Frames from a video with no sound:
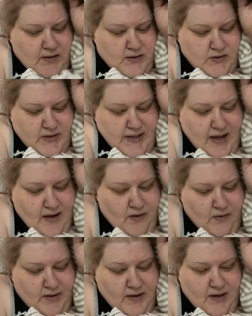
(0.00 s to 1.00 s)
So
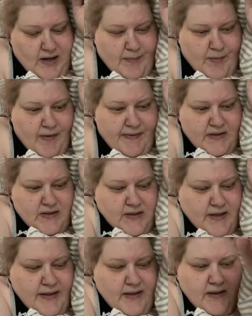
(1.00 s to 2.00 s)
now I'm on this
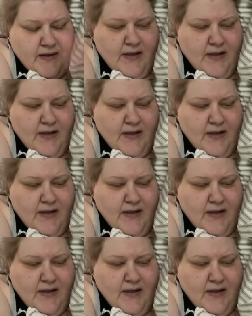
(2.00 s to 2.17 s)
side.